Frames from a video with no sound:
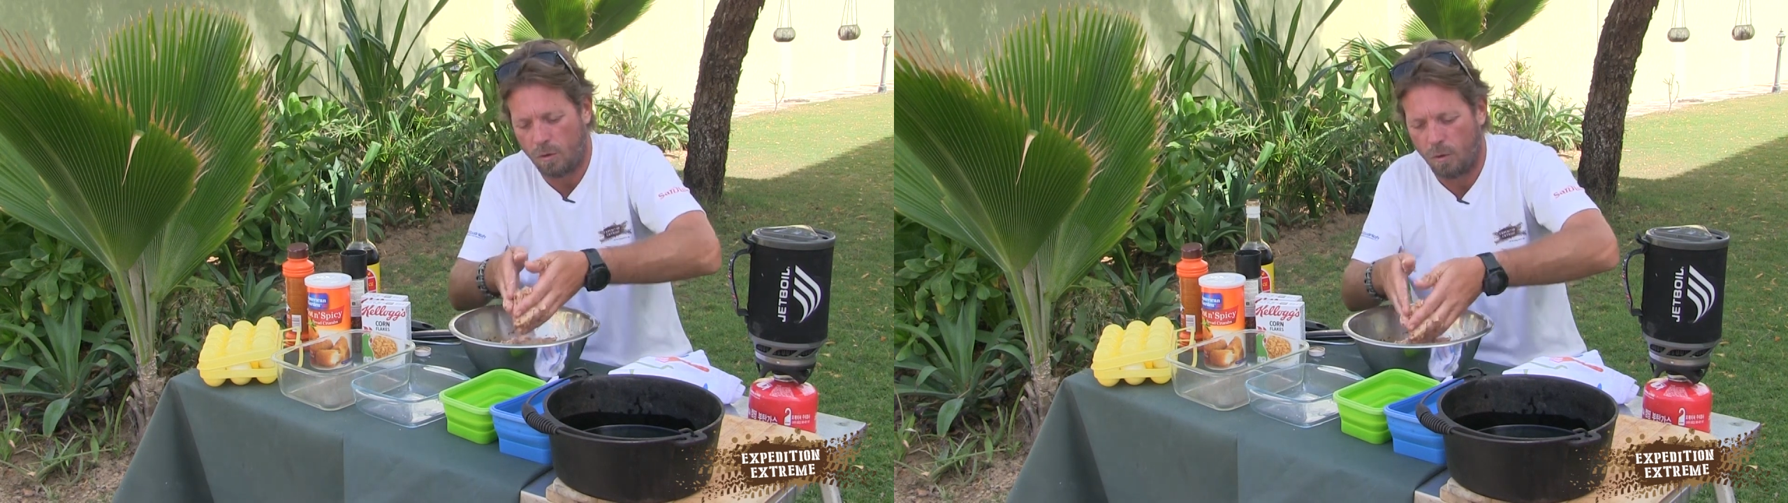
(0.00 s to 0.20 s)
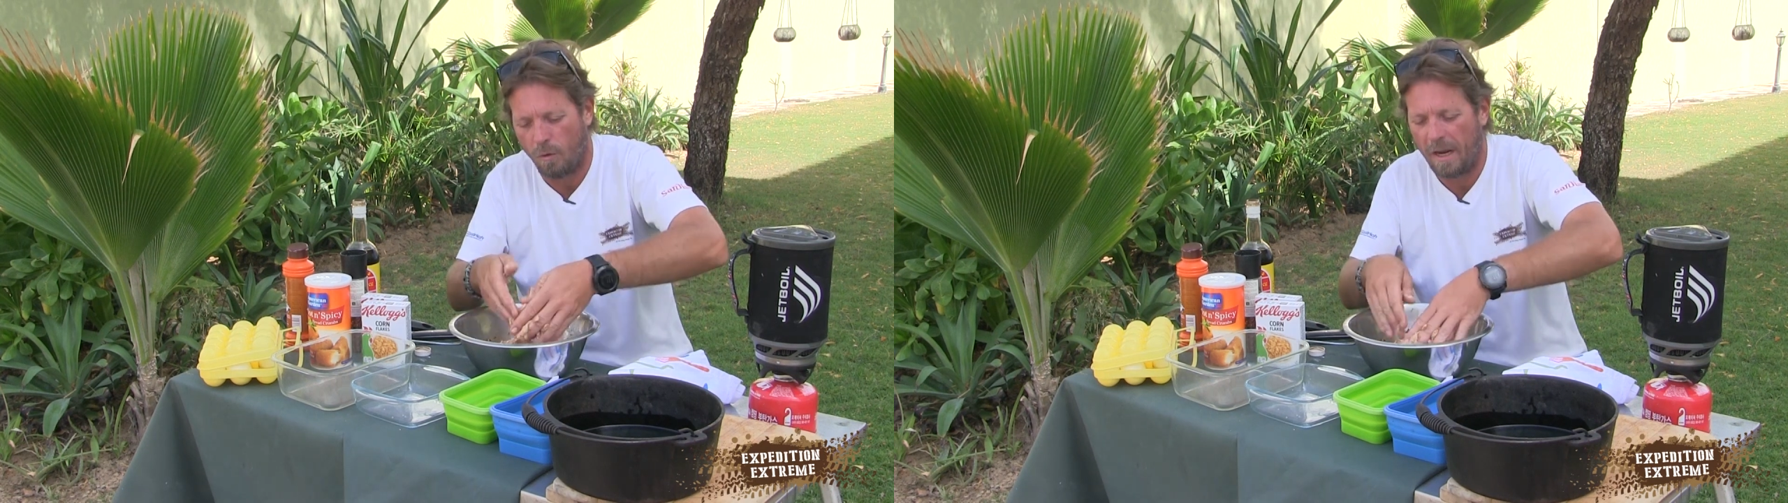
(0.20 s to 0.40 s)

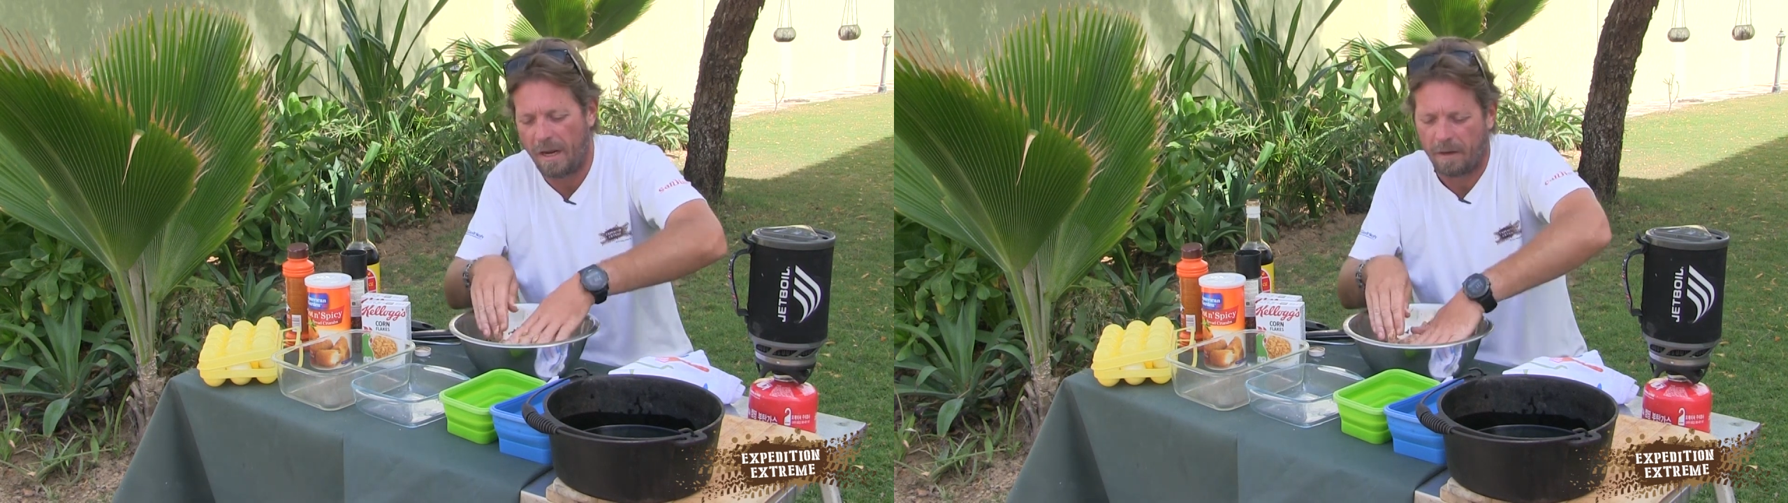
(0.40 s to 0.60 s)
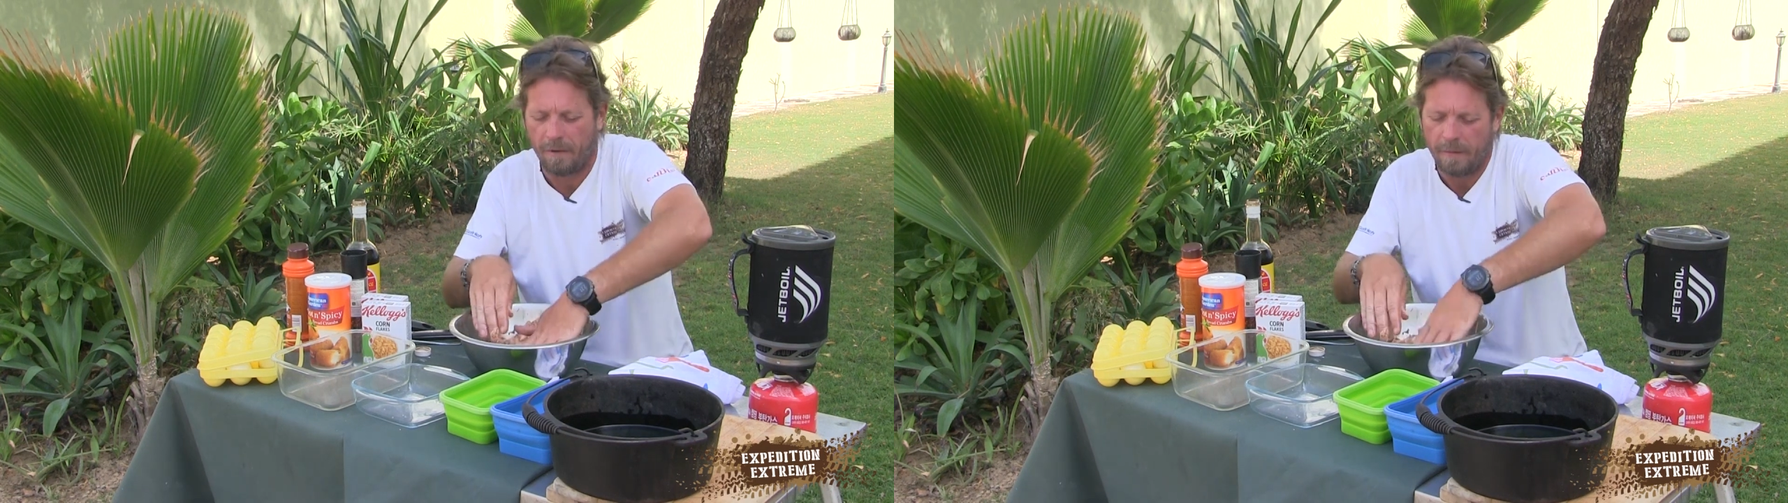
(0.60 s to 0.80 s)
your
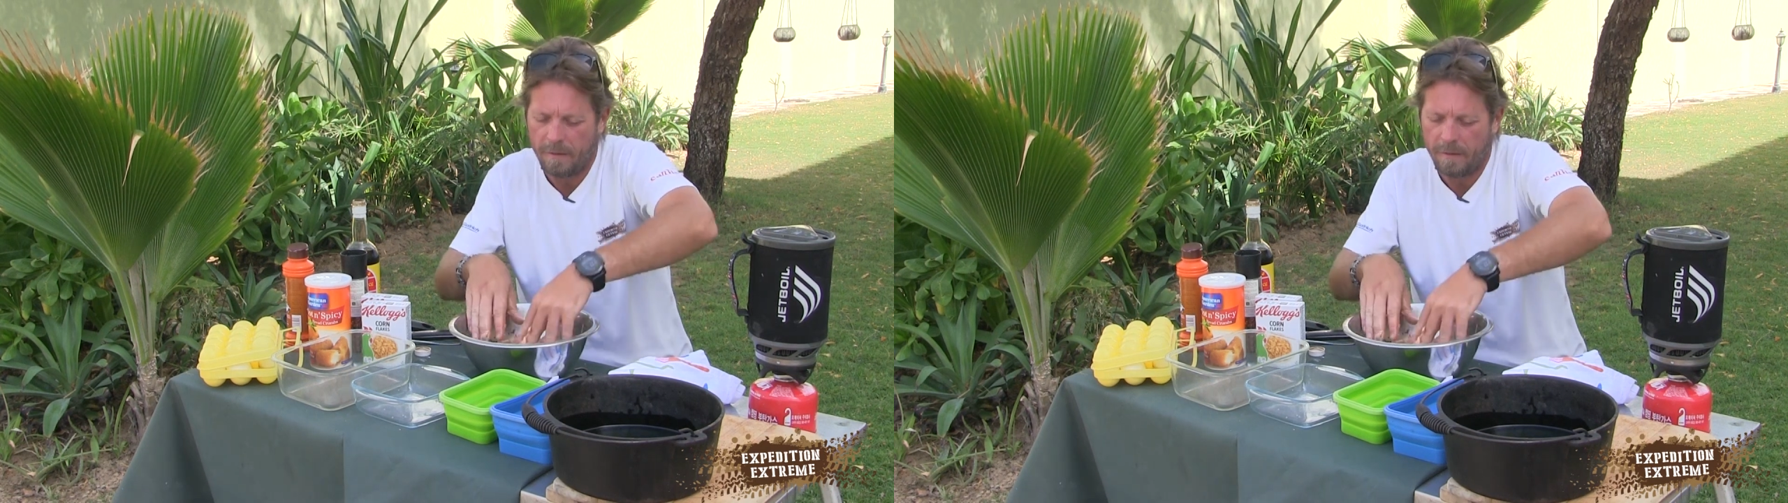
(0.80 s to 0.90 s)
egg.